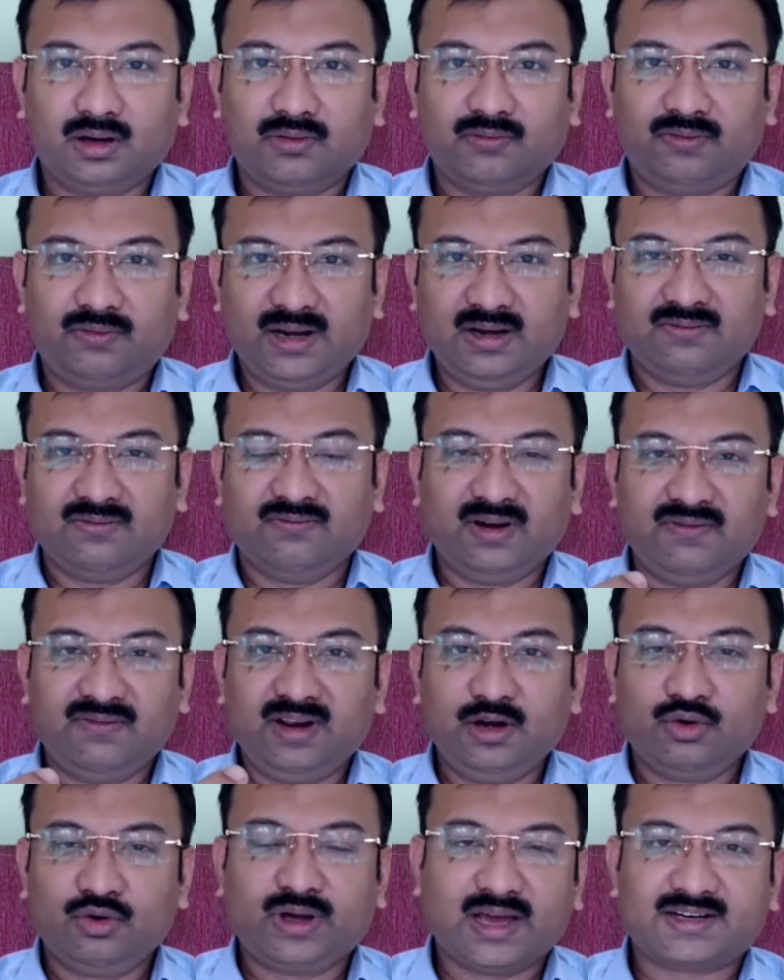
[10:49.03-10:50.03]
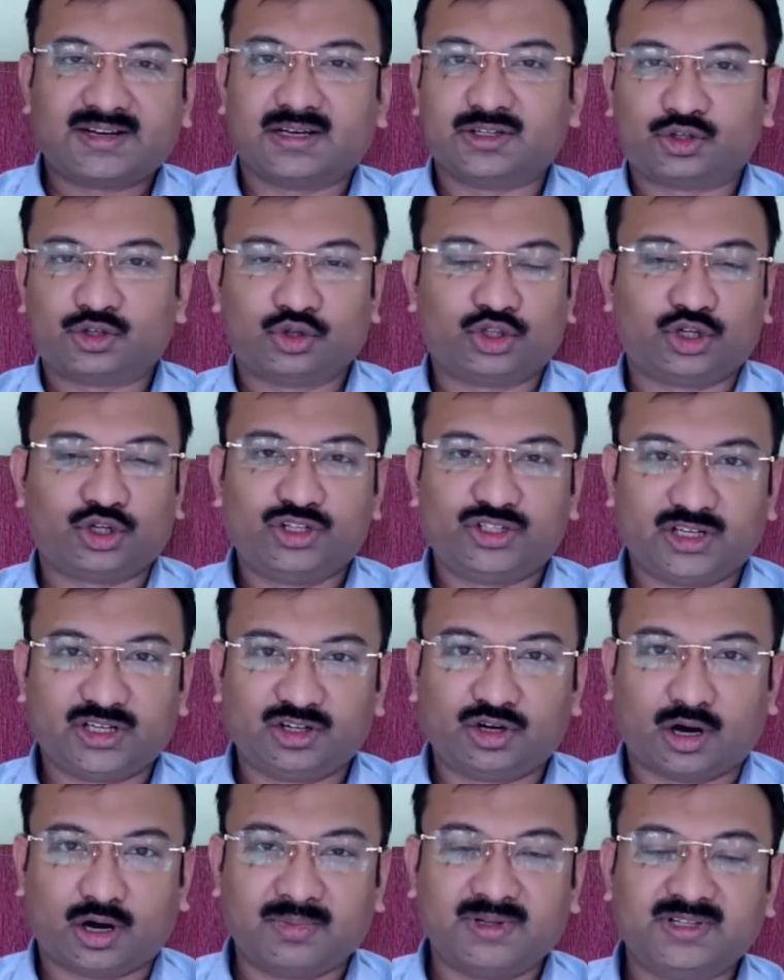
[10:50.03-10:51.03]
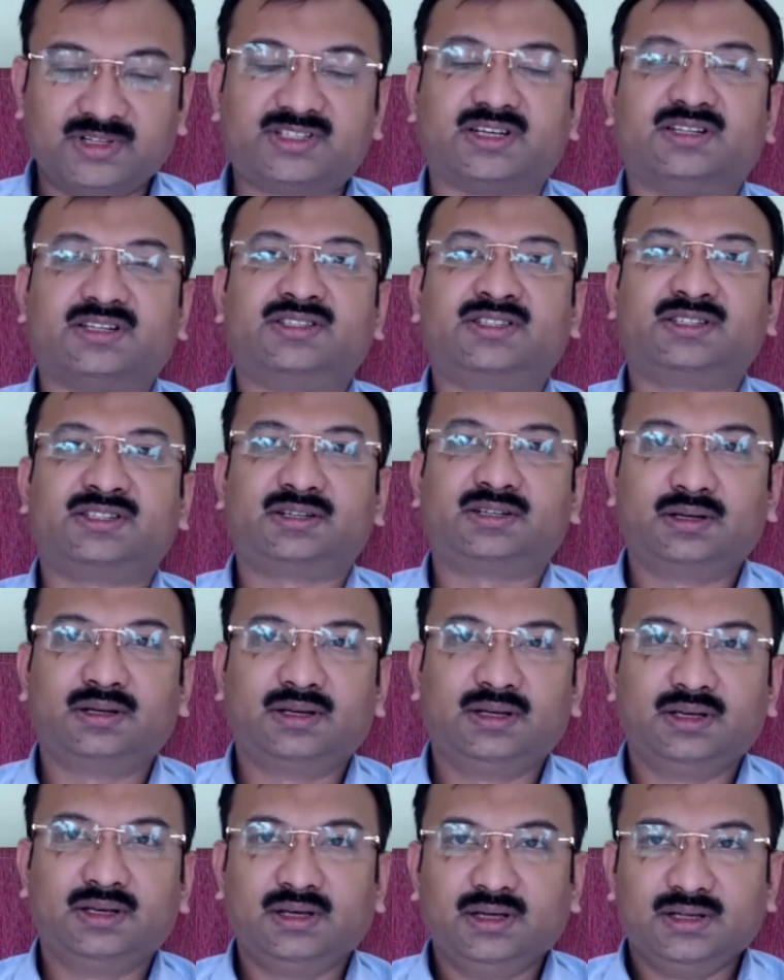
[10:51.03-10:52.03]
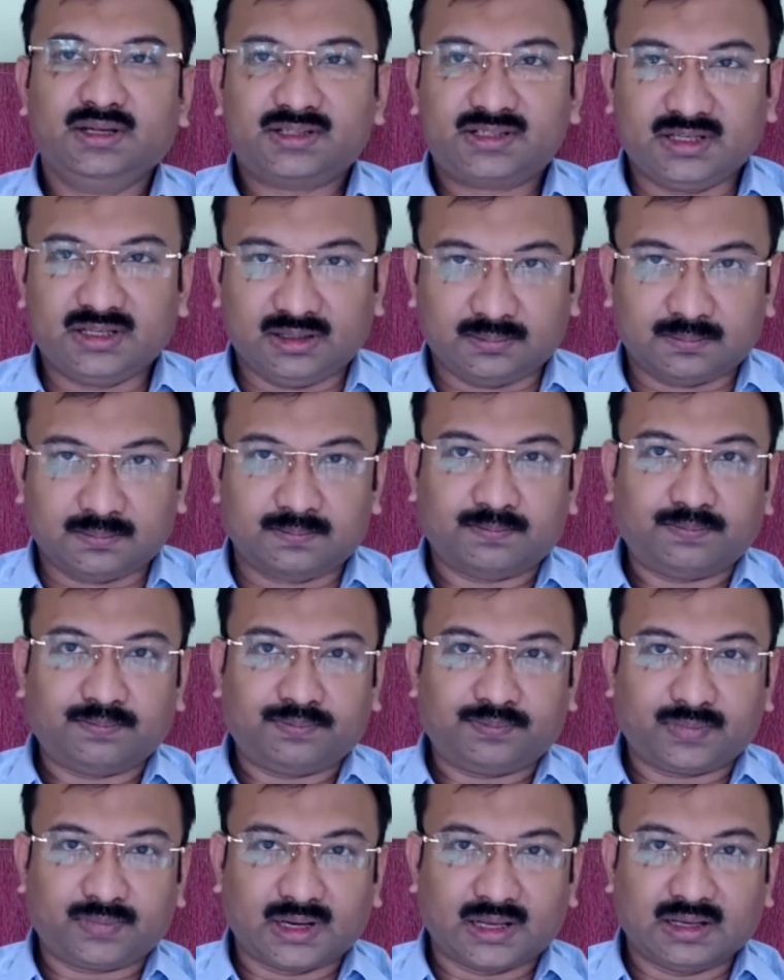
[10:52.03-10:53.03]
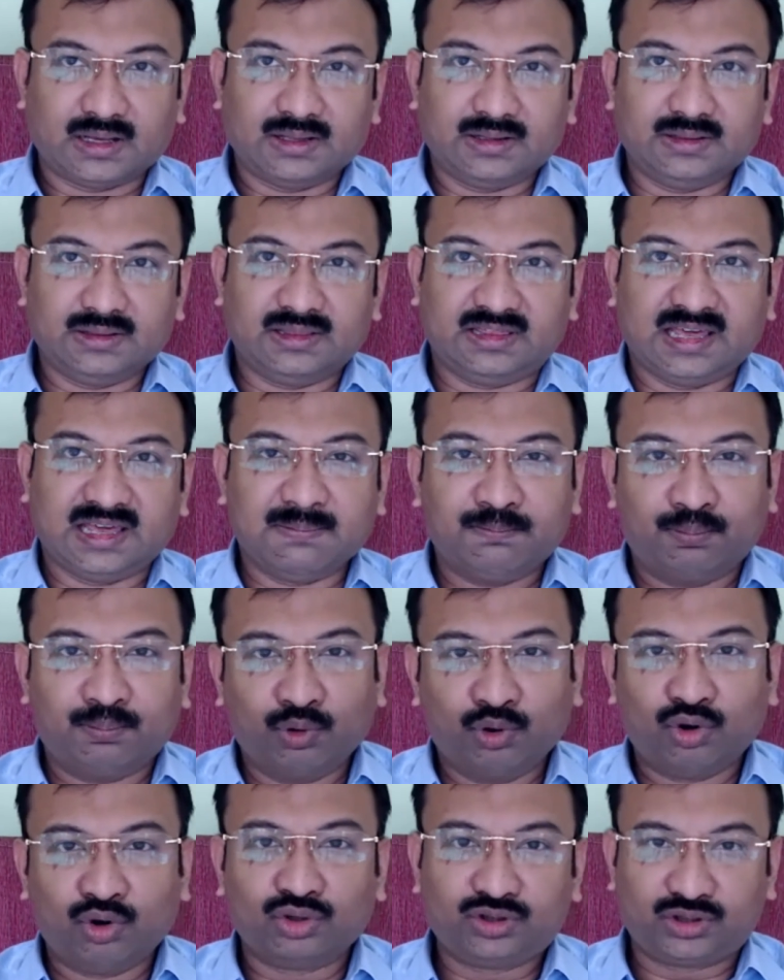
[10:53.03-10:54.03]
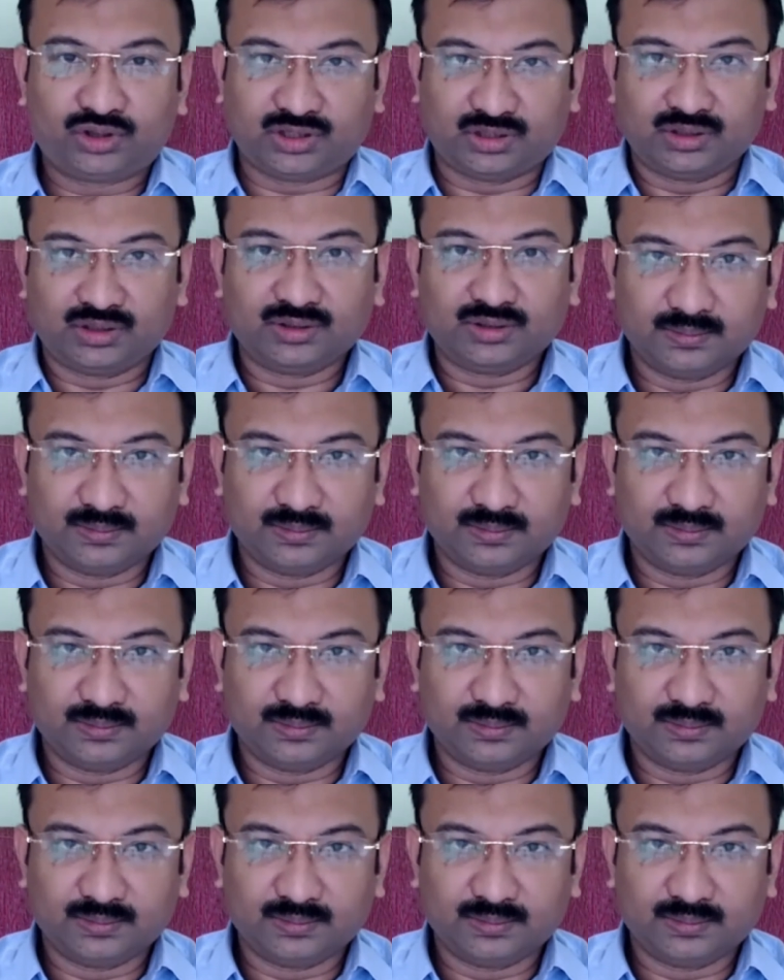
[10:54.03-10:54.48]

when we look at sociology and common sense, see, they both